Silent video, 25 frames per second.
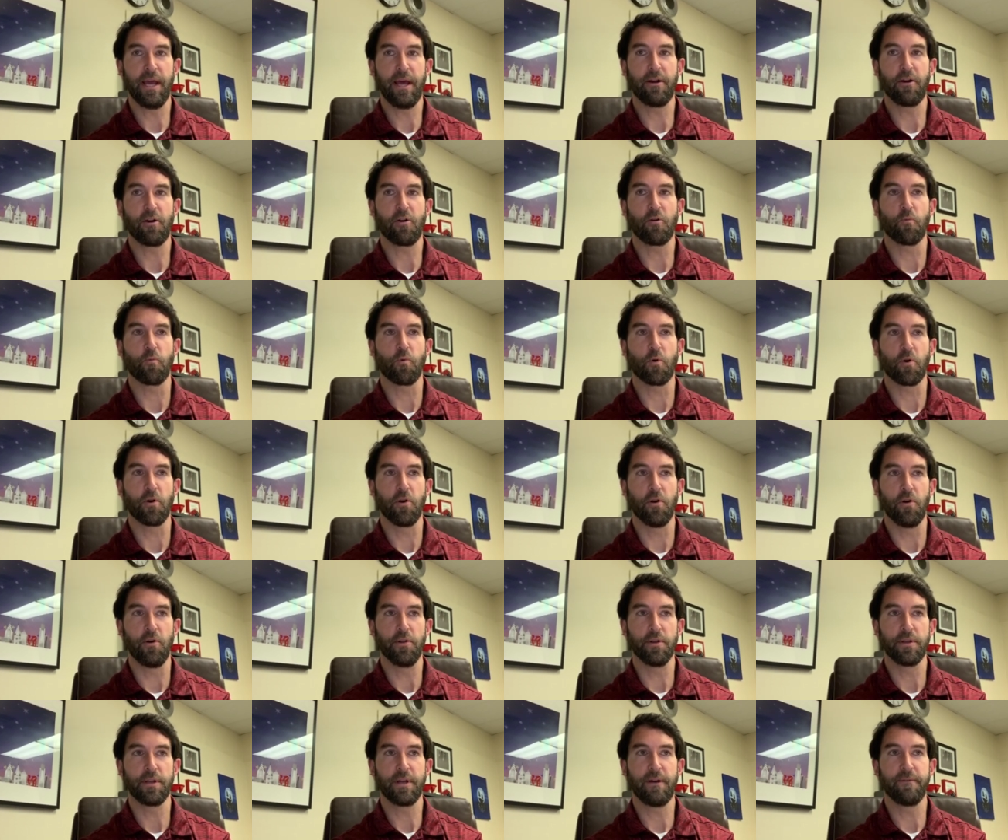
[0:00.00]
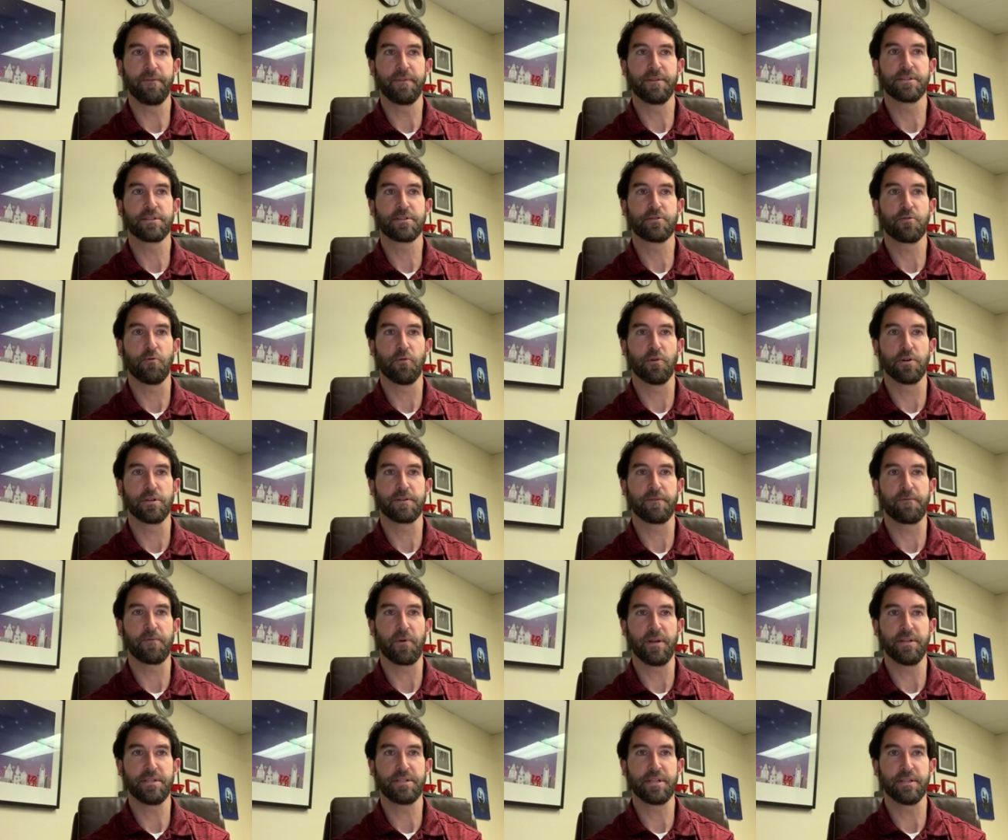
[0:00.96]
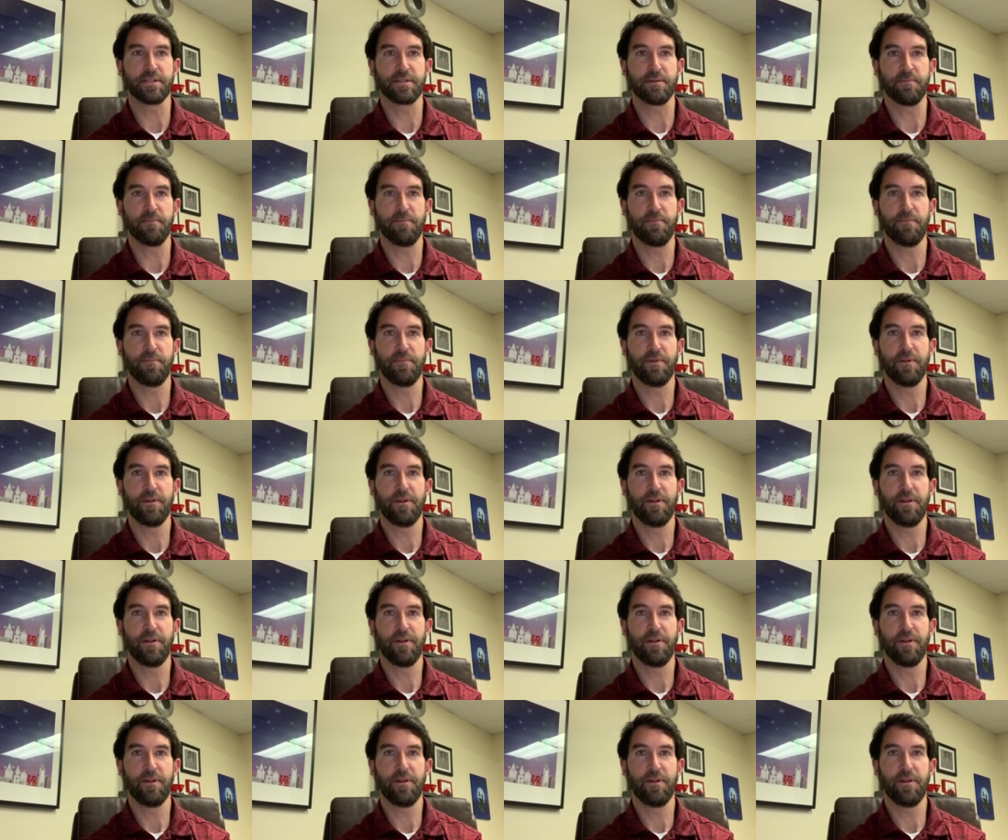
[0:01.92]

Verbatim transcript: and our world of the scourge of racism.